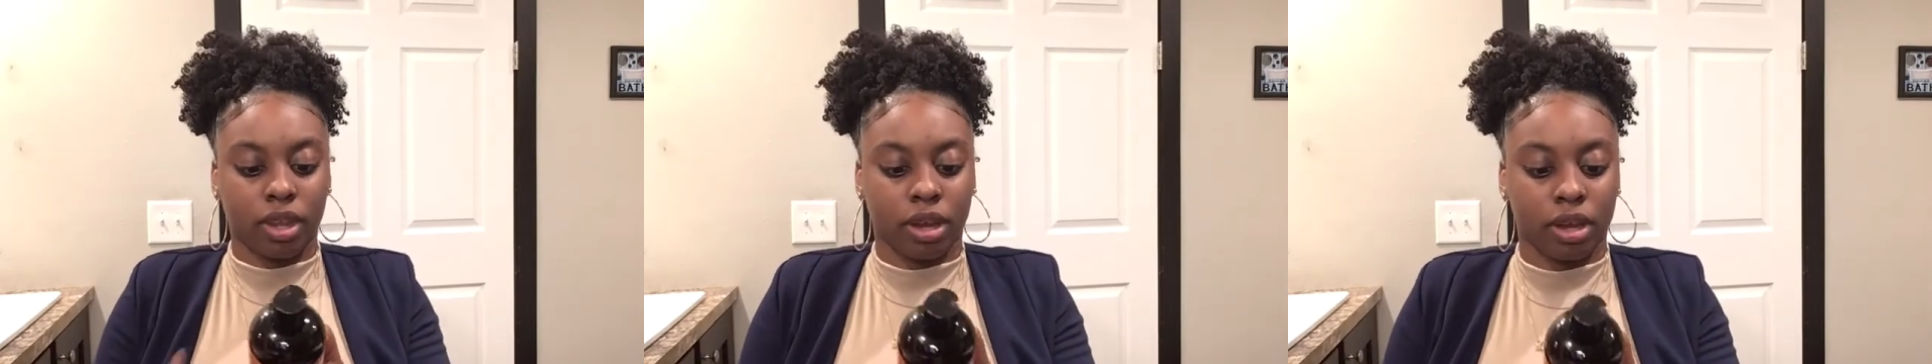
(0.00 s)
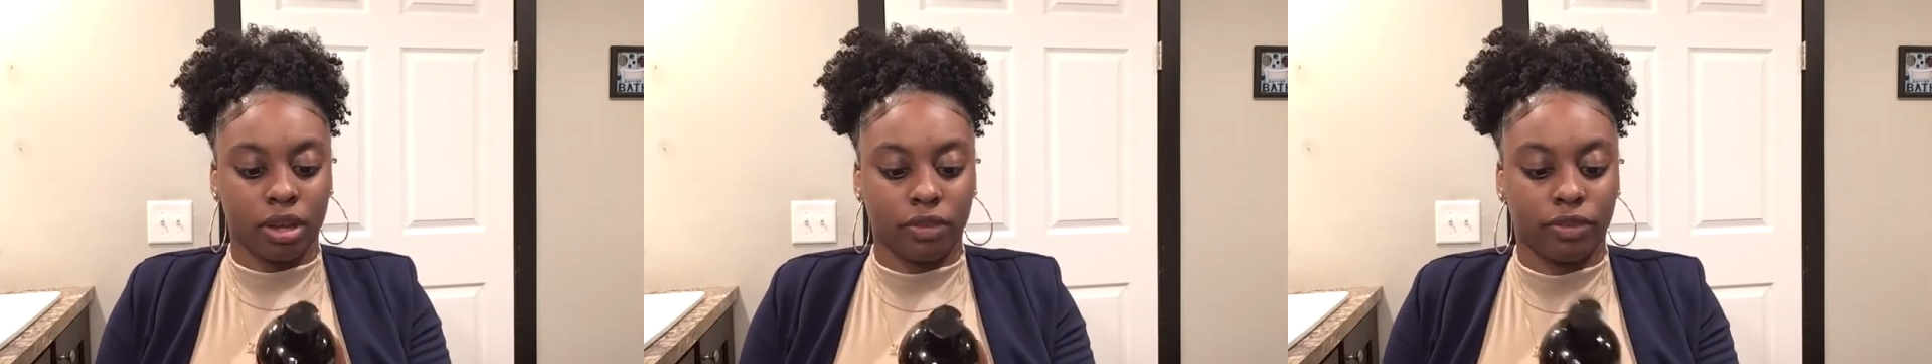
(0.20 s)

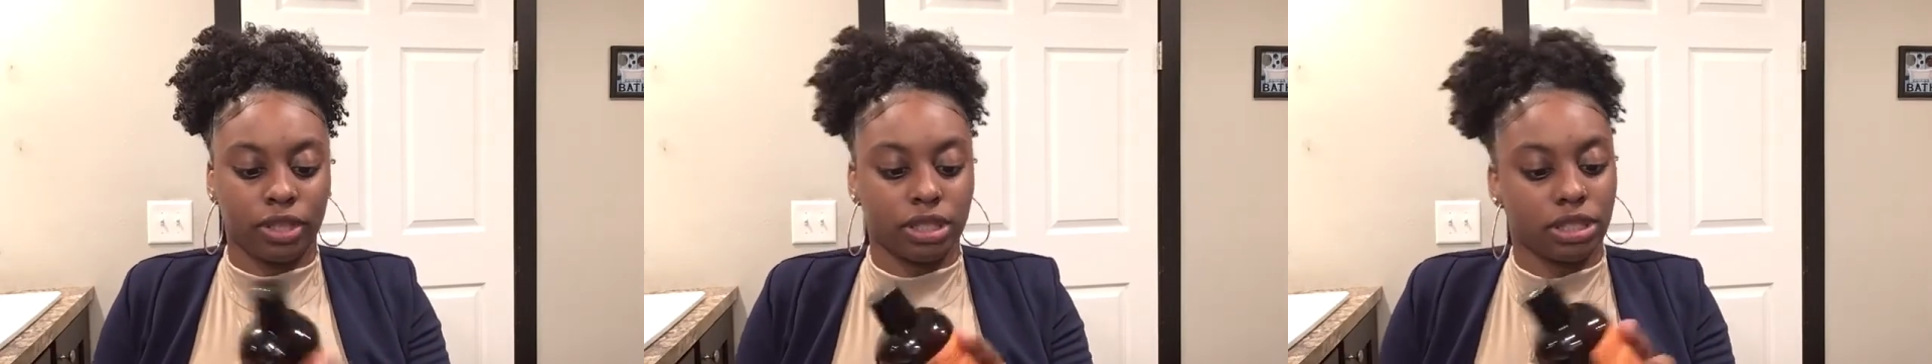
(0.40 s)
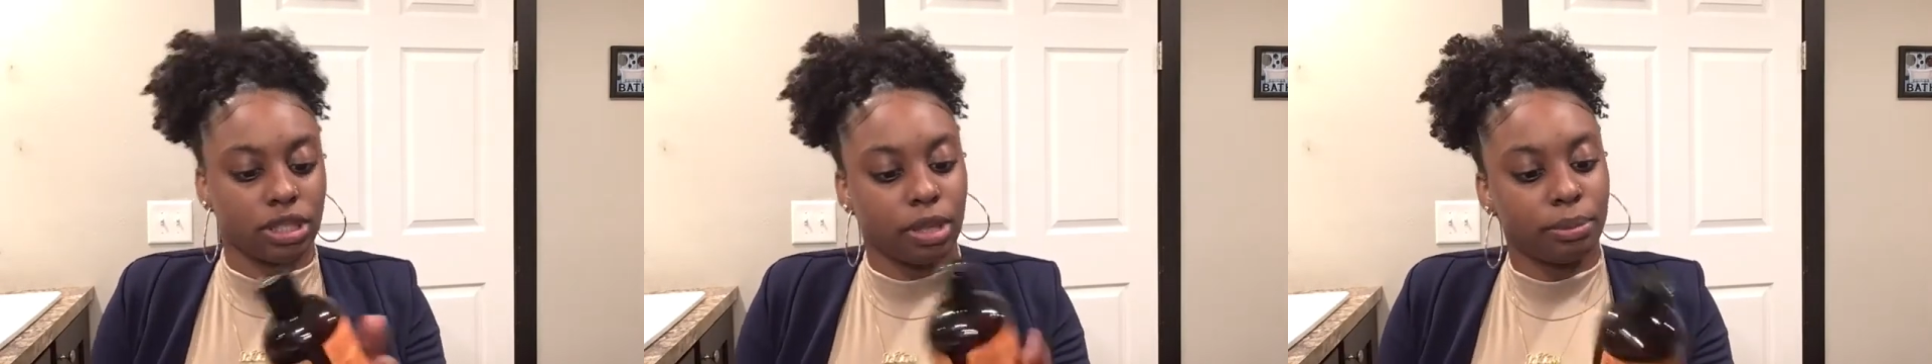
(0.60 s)
for the
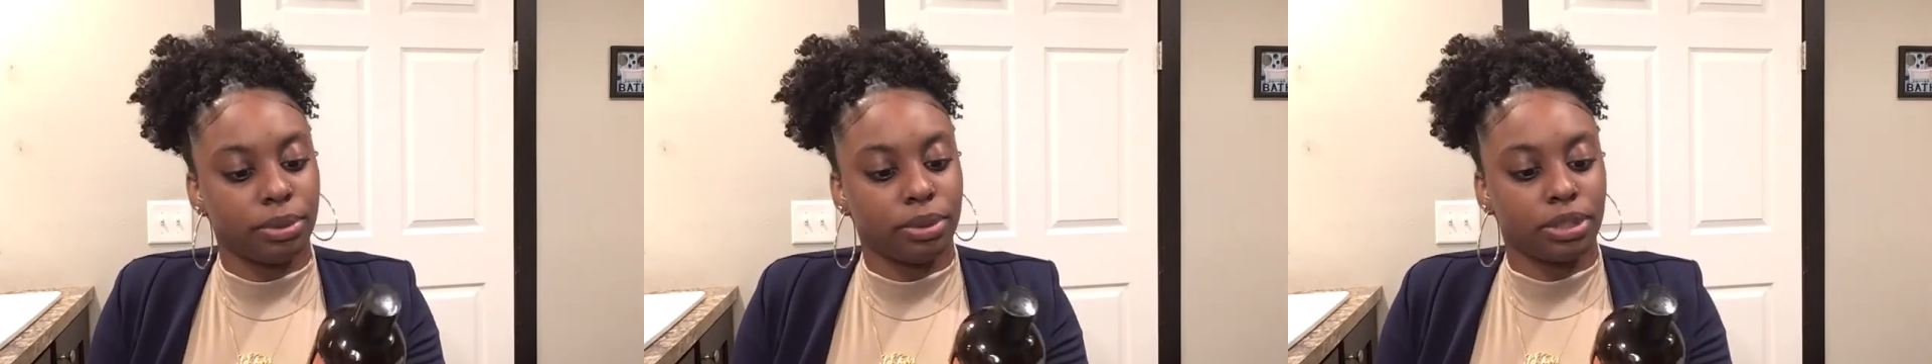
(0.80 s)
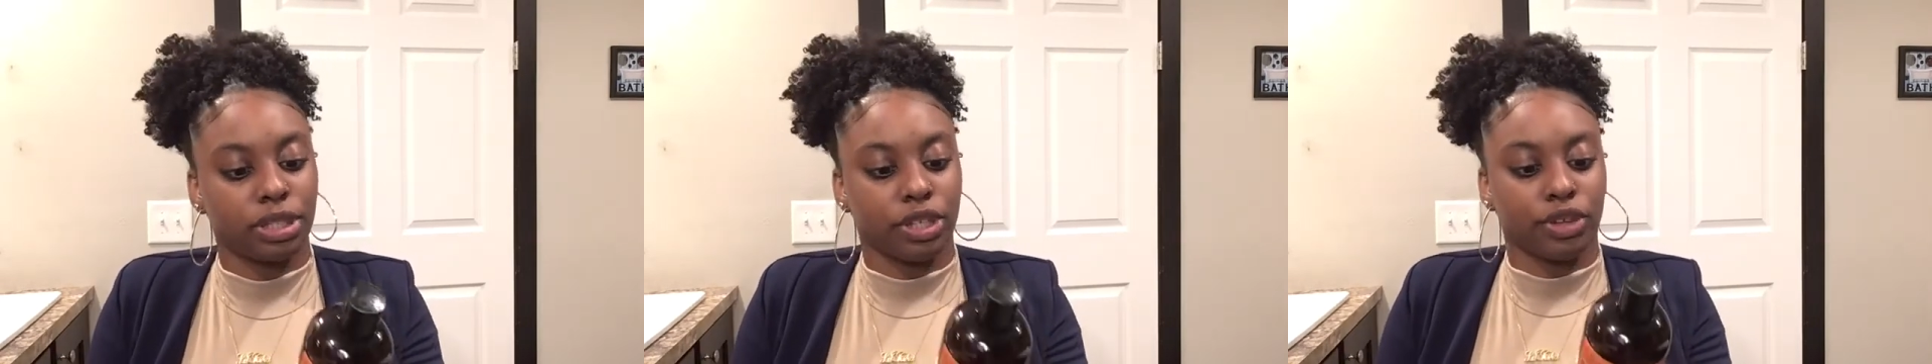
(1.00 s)
shampoo, it
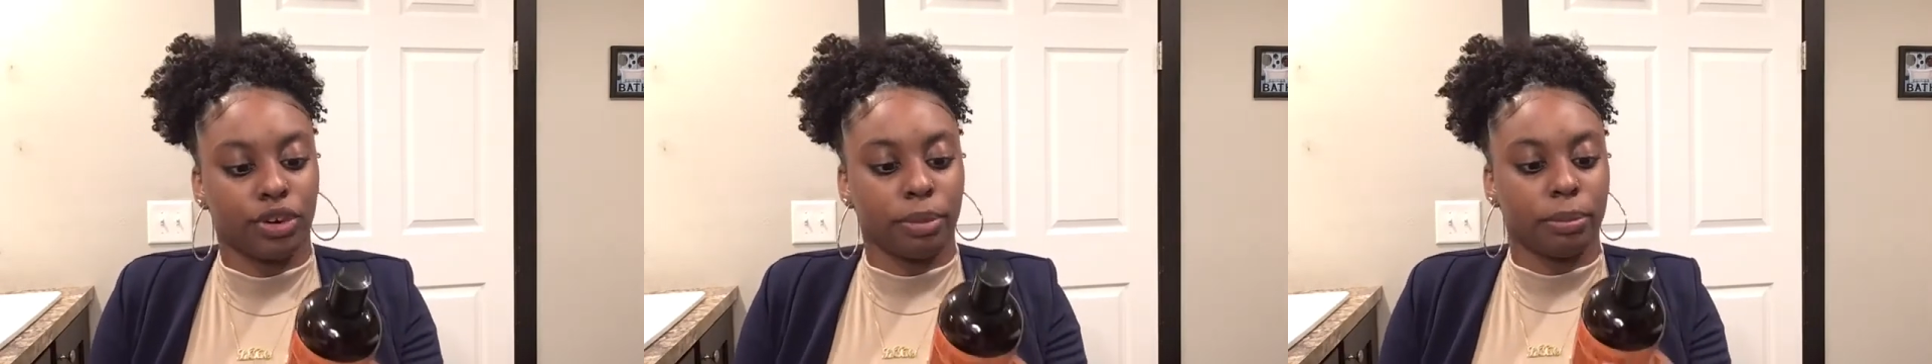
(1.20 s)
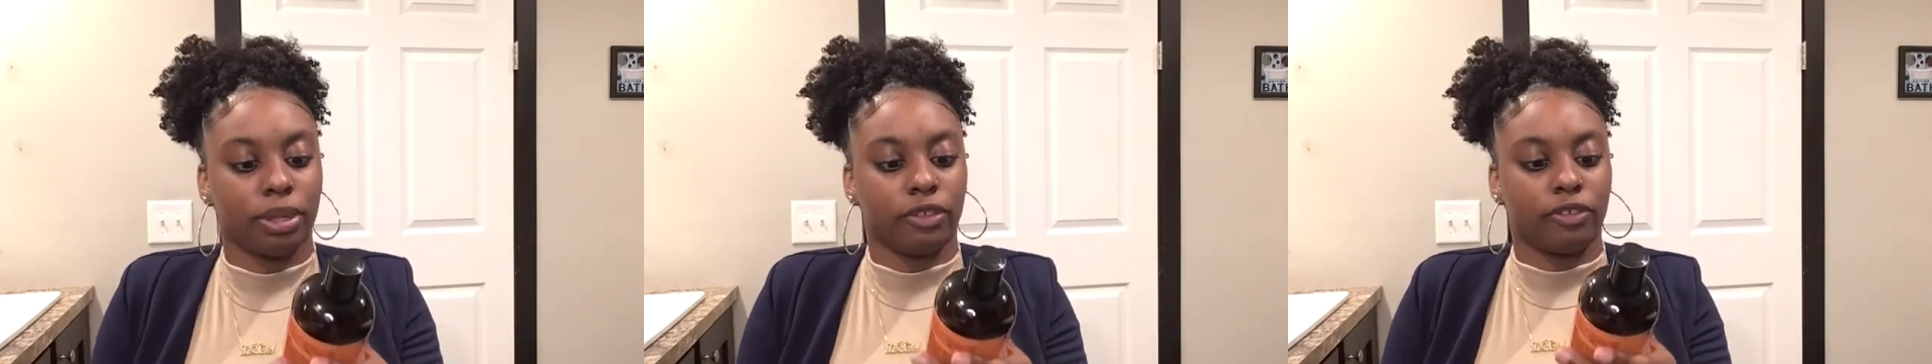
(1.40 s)
said your
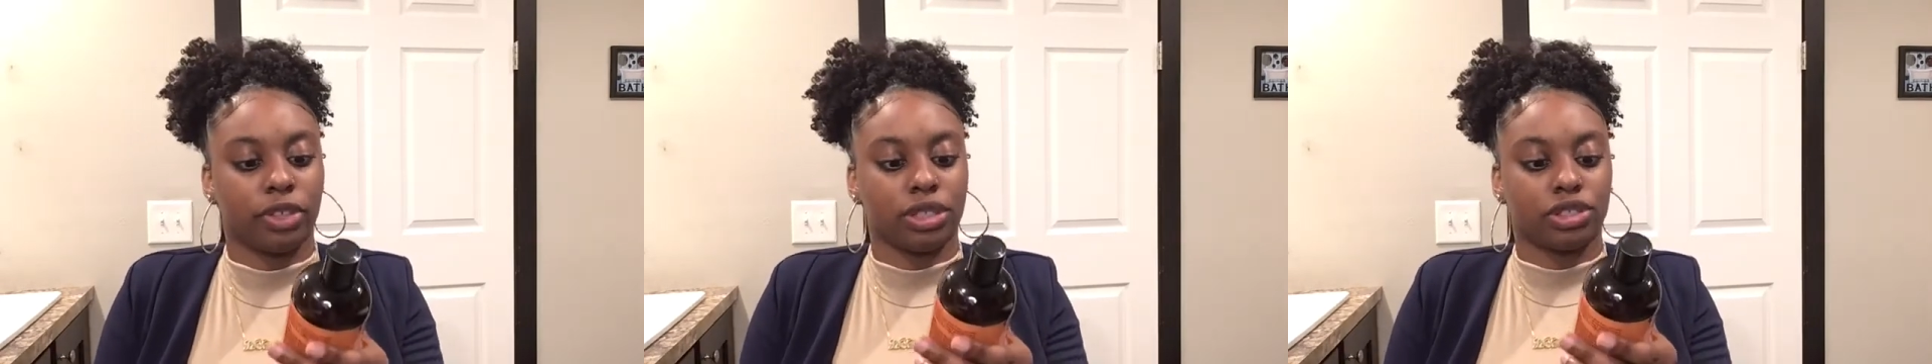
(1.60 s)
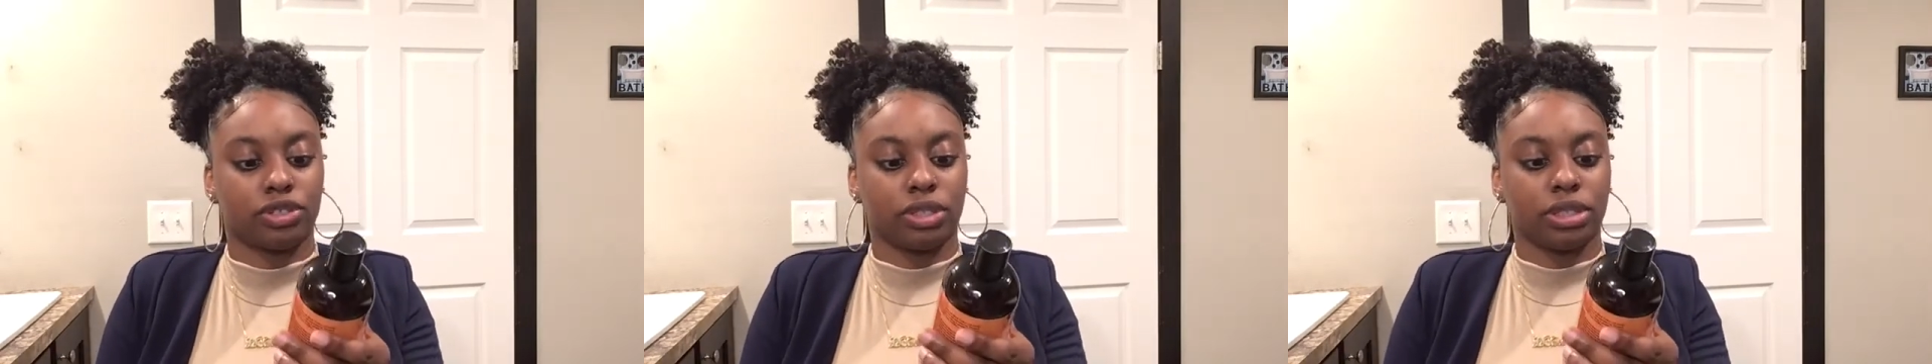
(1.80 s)
benefit
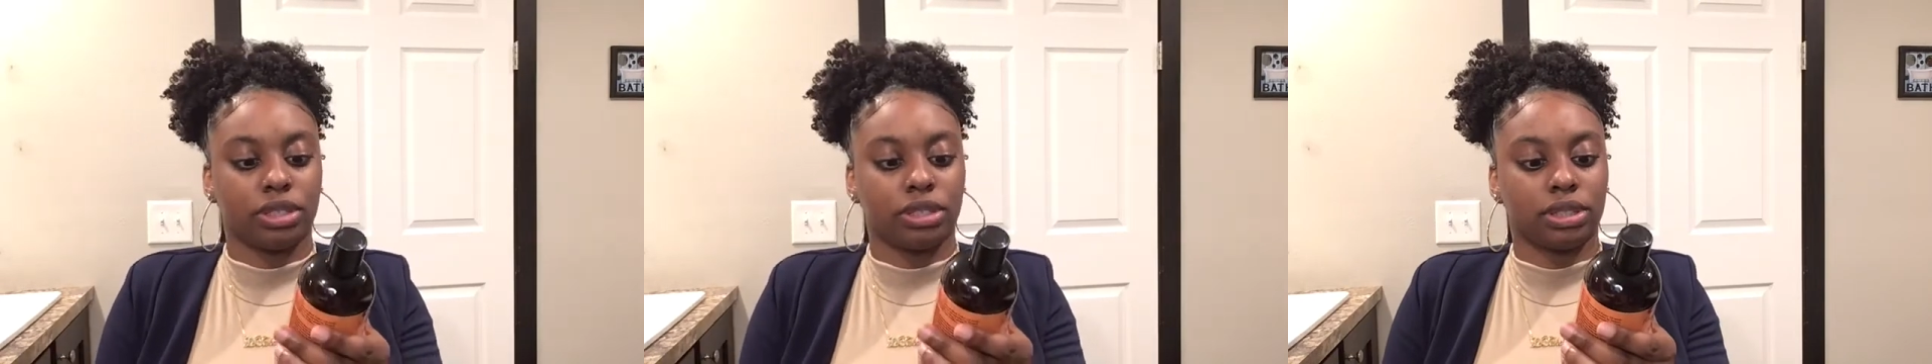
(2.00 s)
strengthens